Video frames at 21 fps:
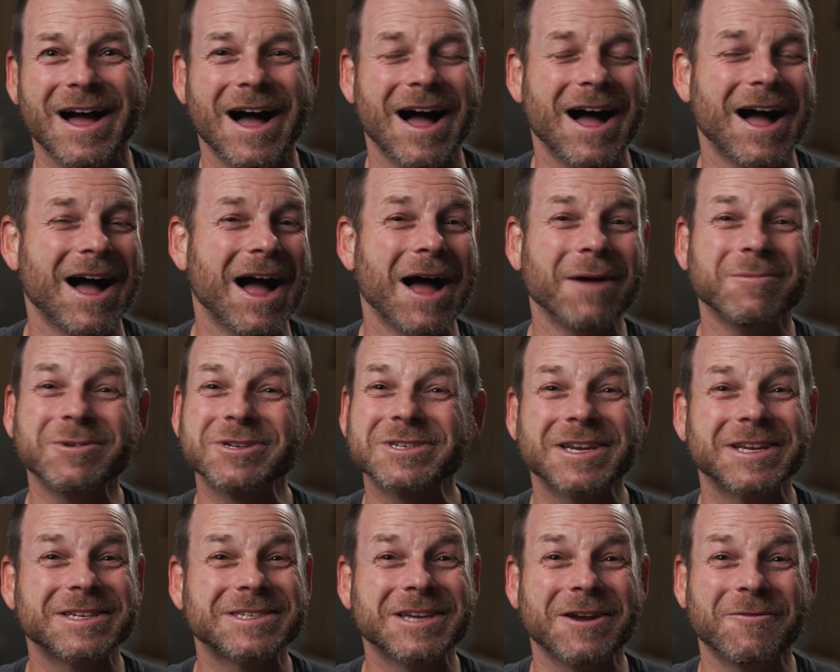I'm just
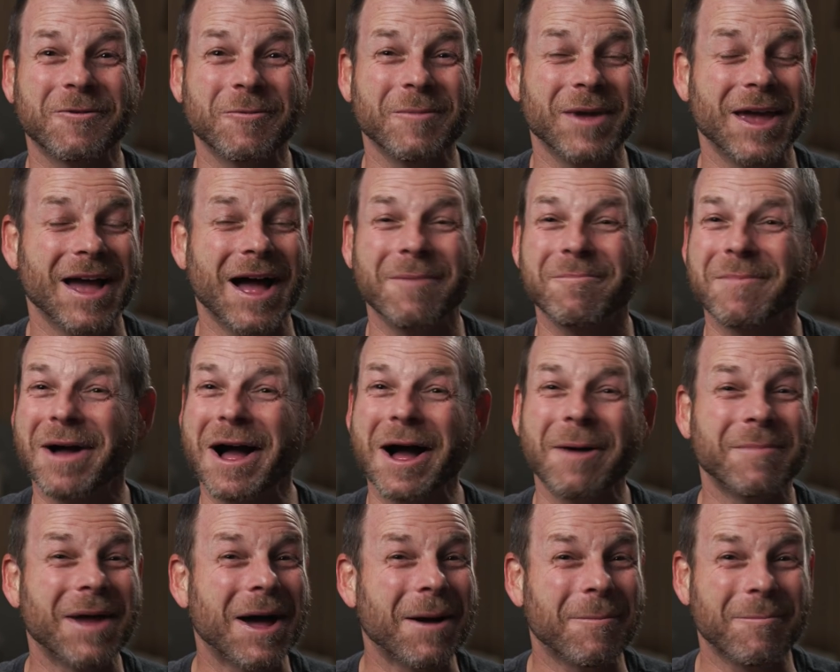going to say for me,
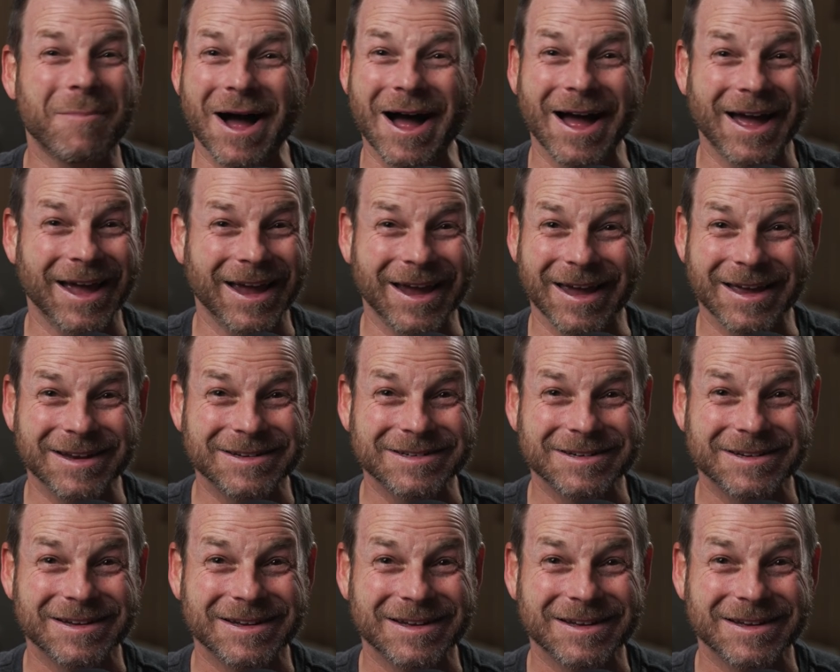I'm not buying it.